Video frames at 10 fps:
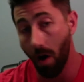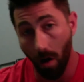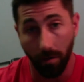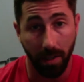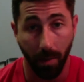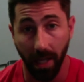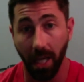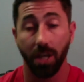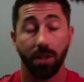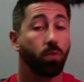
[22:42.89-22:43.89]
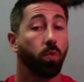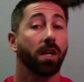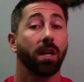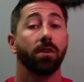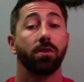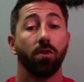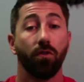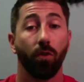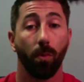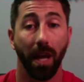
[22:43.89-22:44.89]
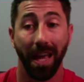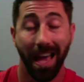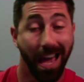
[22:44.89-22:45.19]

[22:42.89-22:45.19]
all these medications what can you do for me